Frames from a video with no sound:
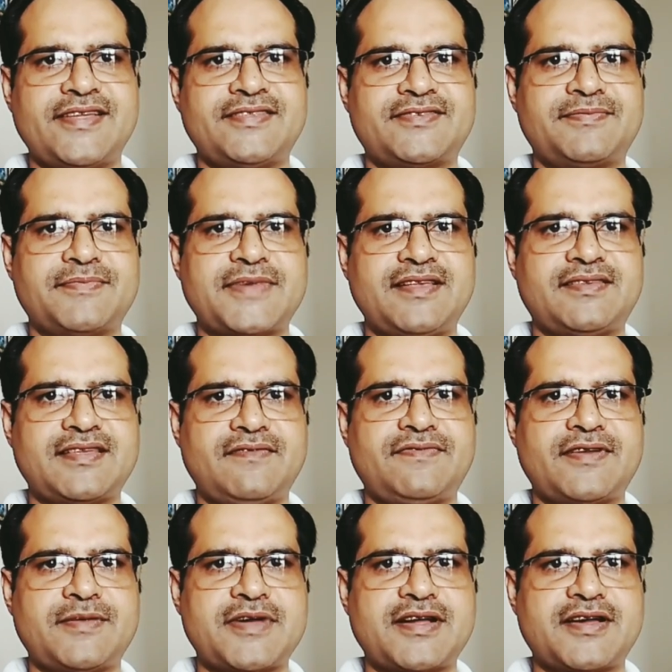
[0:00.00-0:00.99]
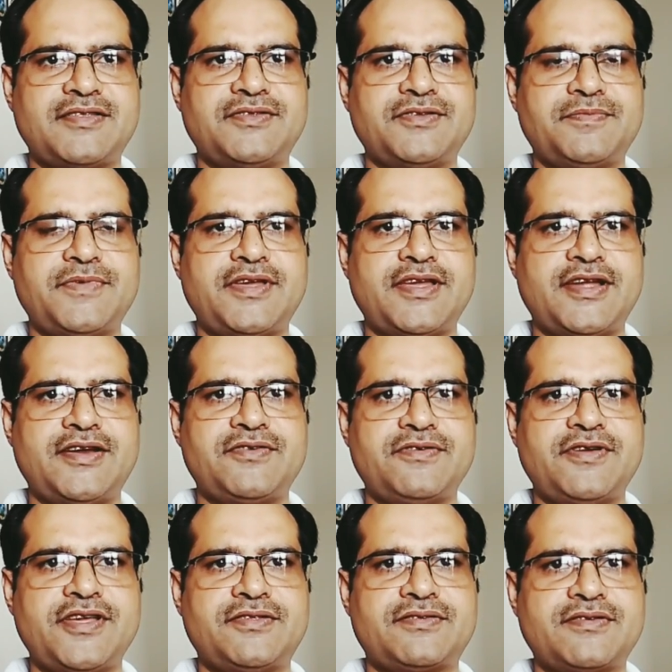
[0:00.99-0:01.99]
friends, myself Ramakant Dubey and
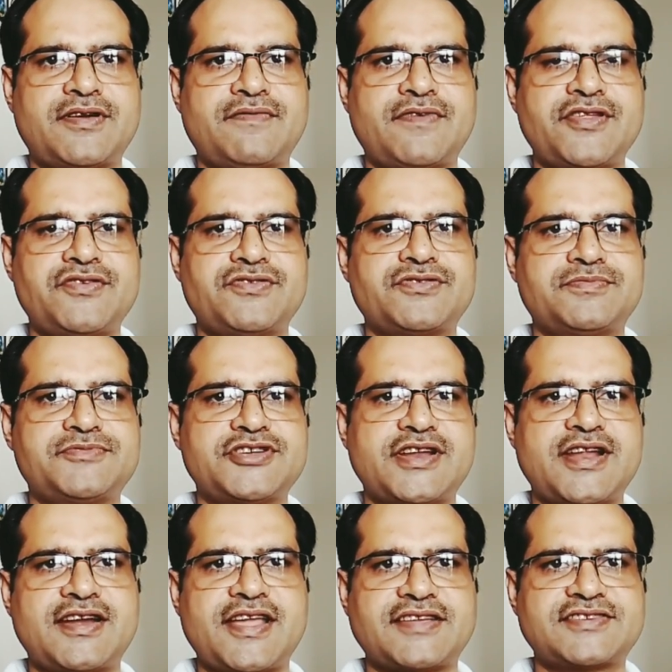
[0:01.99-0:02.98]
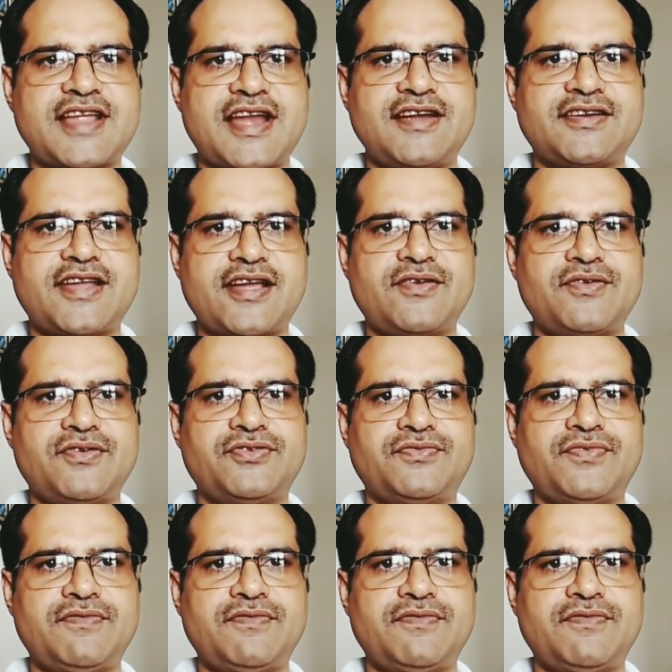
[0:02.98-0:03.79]
today through our YouTube channel Textile Technoz,